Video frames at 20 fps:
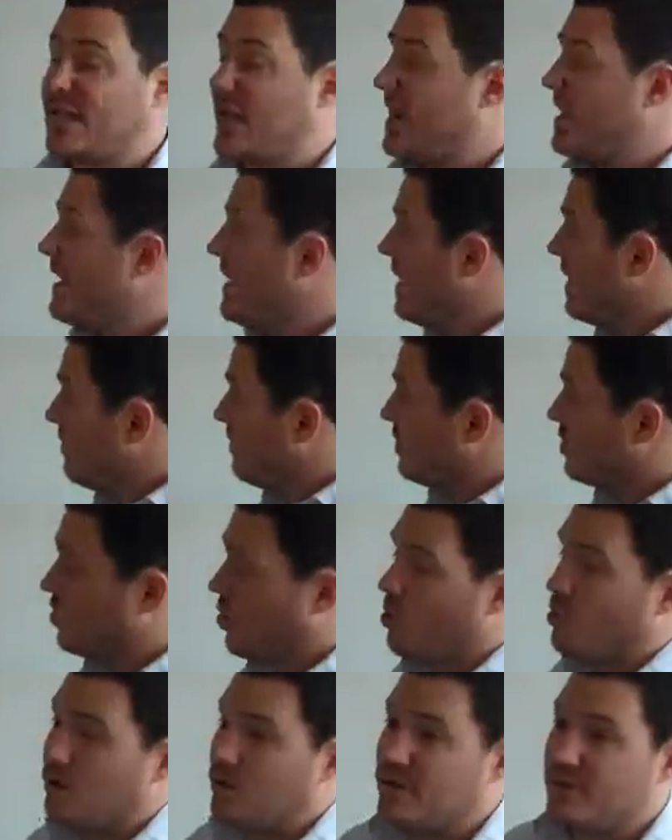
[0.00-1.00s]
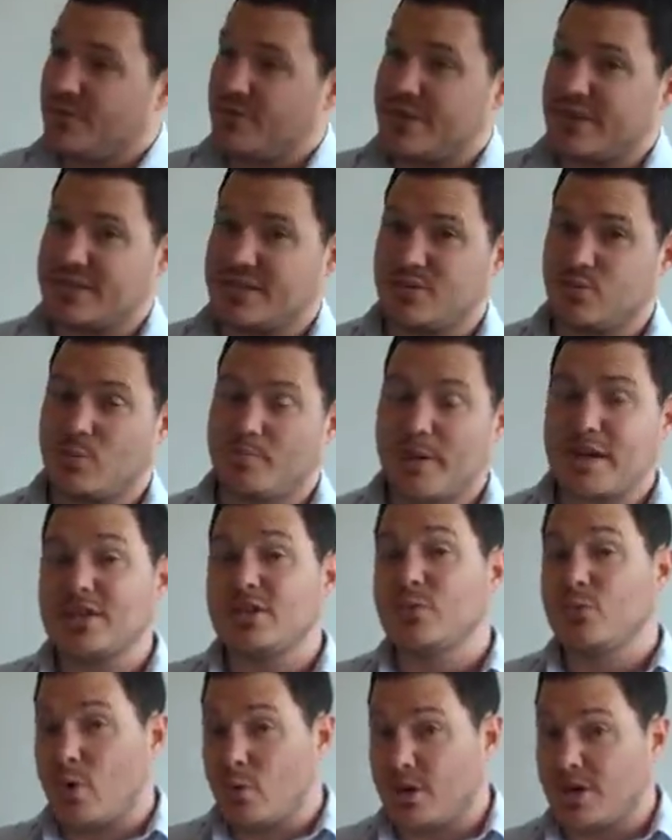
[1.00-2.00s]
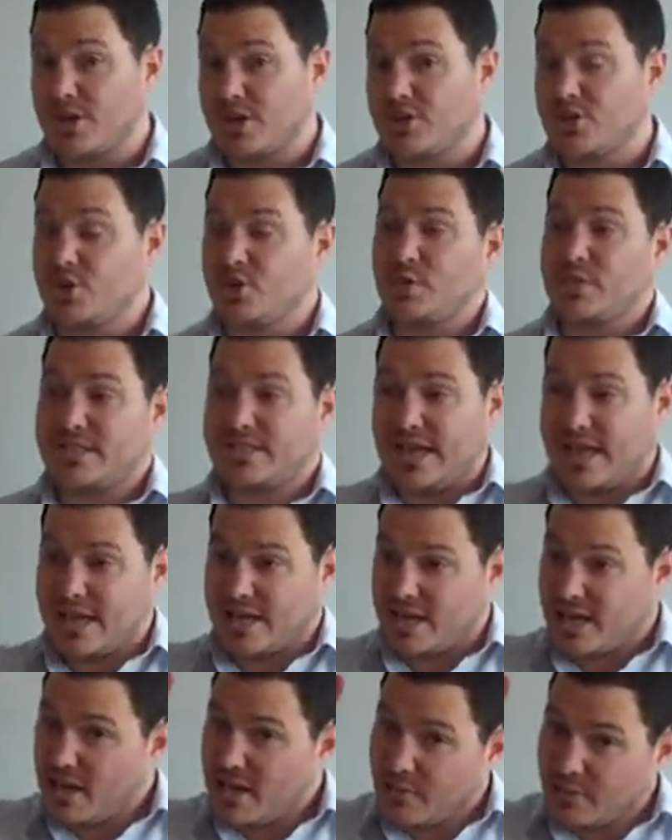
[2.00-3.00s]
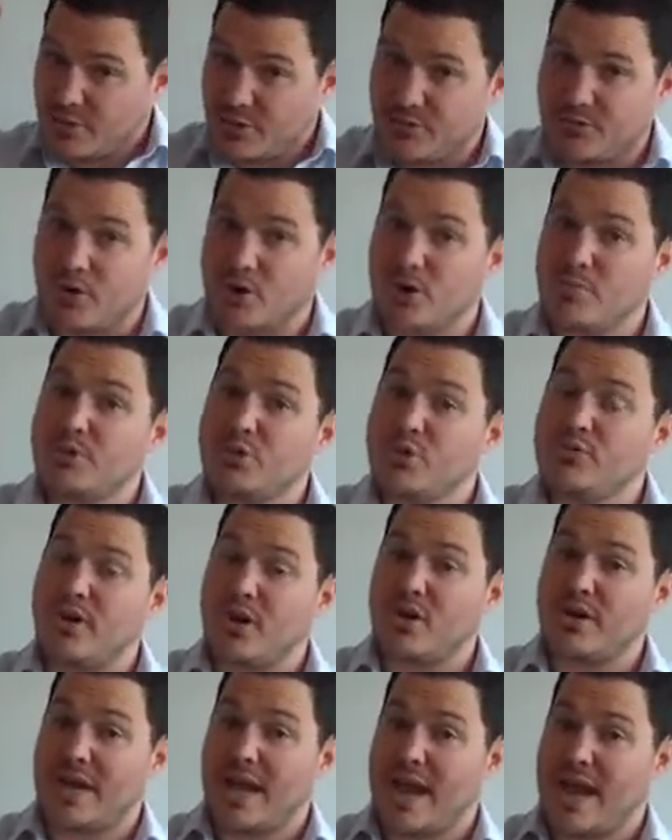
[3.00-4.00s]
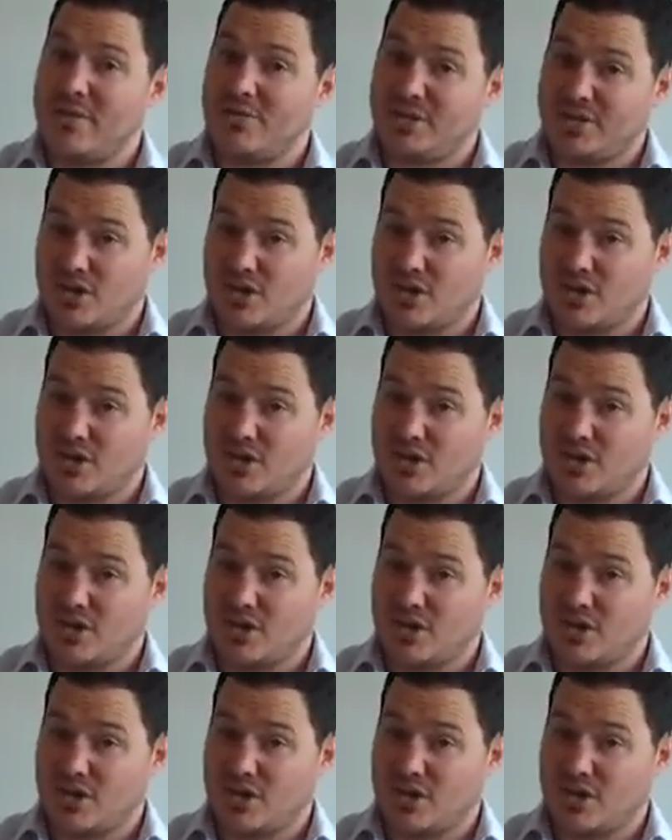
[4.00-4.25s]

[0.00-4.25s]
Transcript: Okay, the goal of this, basically what we're going to do is take the verbs you've already had,